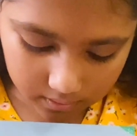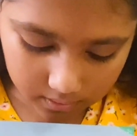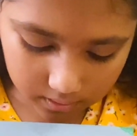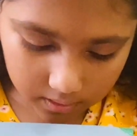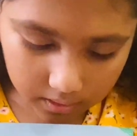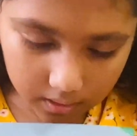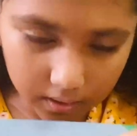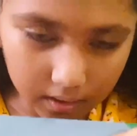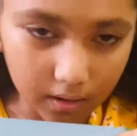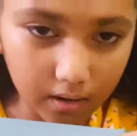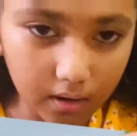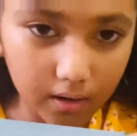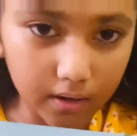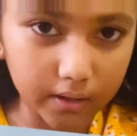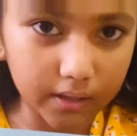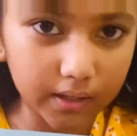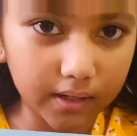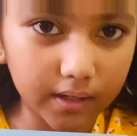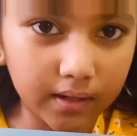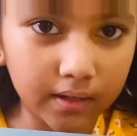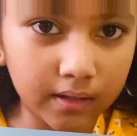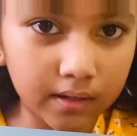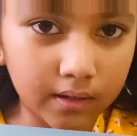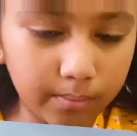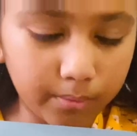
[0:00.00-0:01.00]
a heart
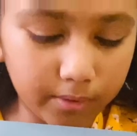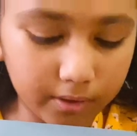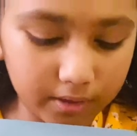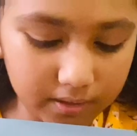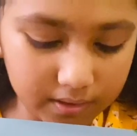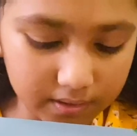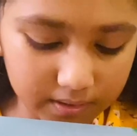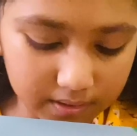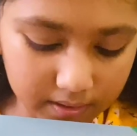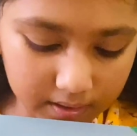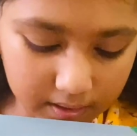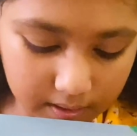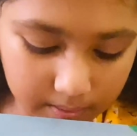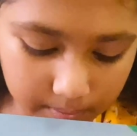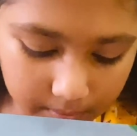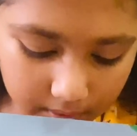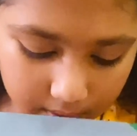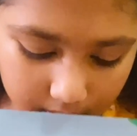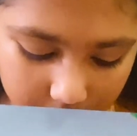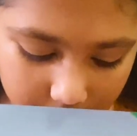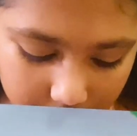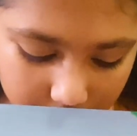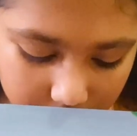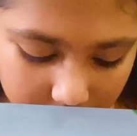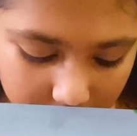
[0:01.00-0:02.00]
and a princess in the
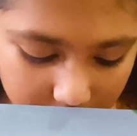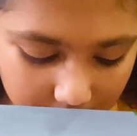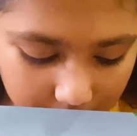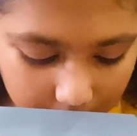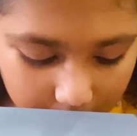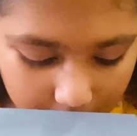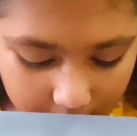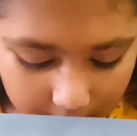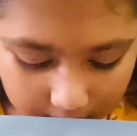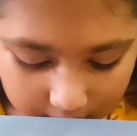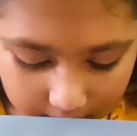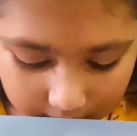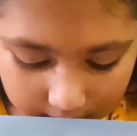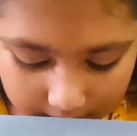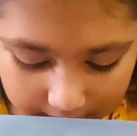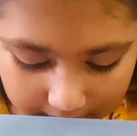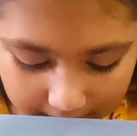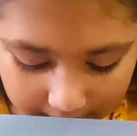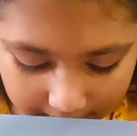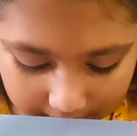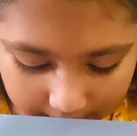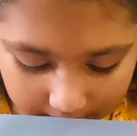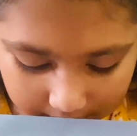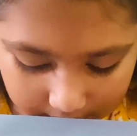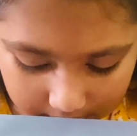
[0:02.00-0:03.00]
middle and it
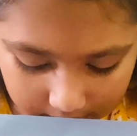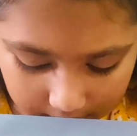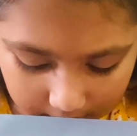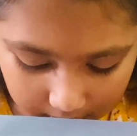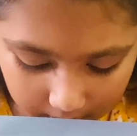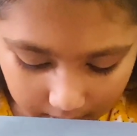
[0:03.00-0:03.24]
says,